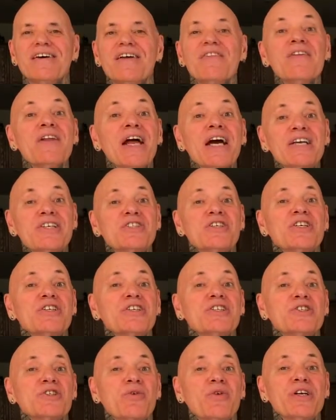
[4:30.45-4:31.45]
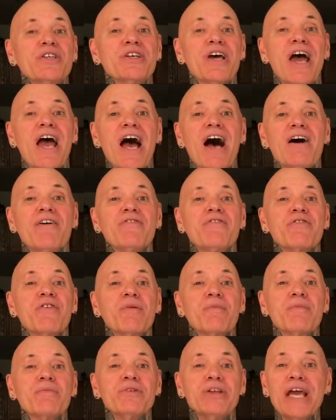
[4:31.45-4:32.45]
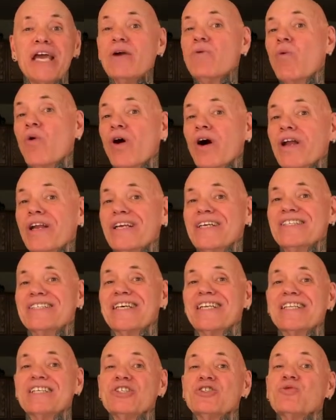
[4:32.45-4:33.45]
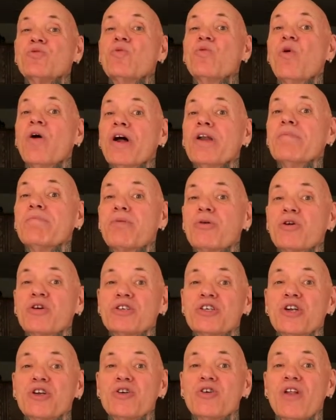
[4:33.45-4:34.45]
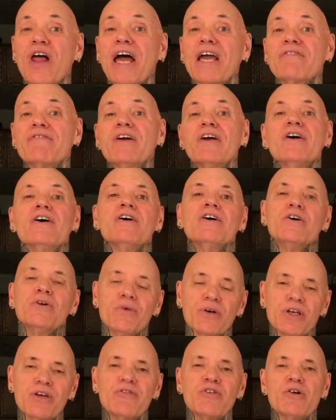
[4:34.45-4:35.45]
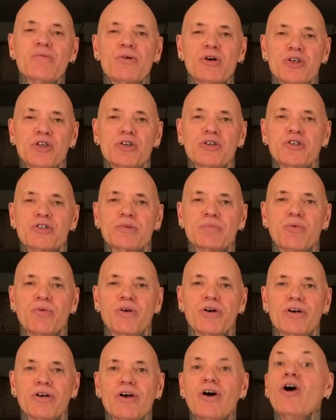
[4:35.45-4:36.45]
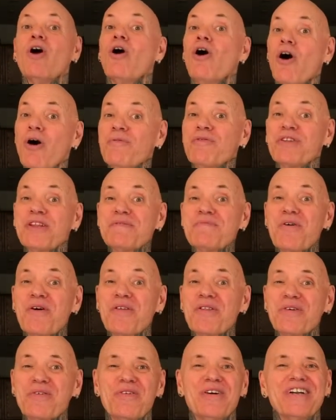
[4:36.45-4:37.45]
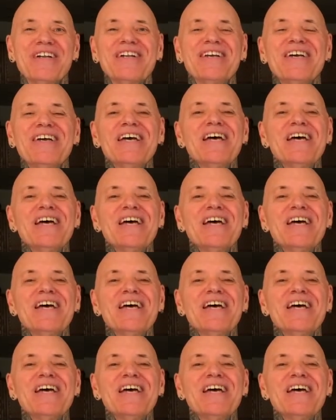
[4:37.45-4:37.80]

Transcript: The next thing that is great to have from day one is at least one person in your life who will give you emotional support. Hopefully more than one.